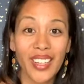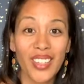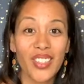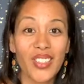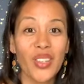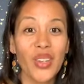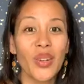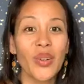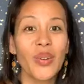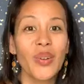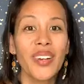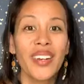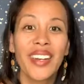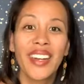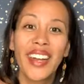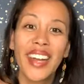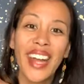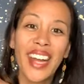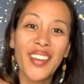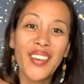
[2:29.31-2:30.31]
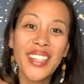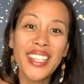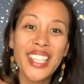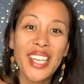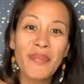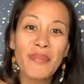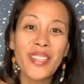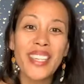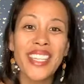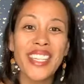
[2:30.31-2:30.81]
So, hey, what's
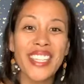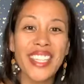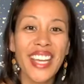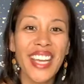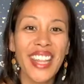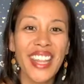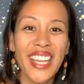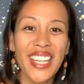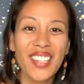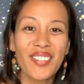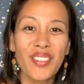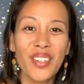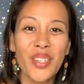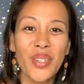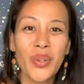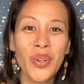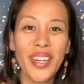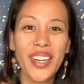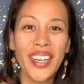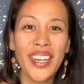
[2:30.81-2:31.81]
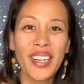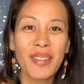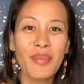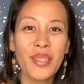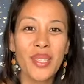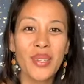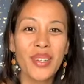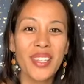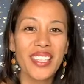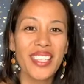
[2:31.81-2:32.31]
up, Lisa? Thanks for joining. I'm
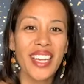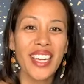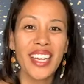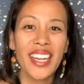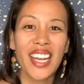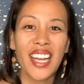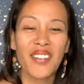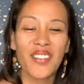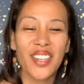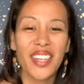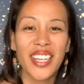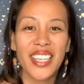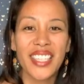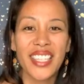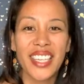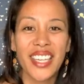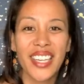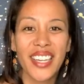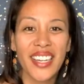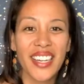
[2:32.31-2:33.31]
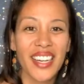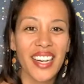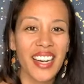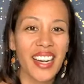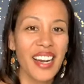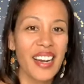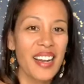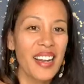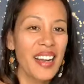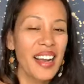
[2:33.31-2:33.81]
so excited to have you guys here.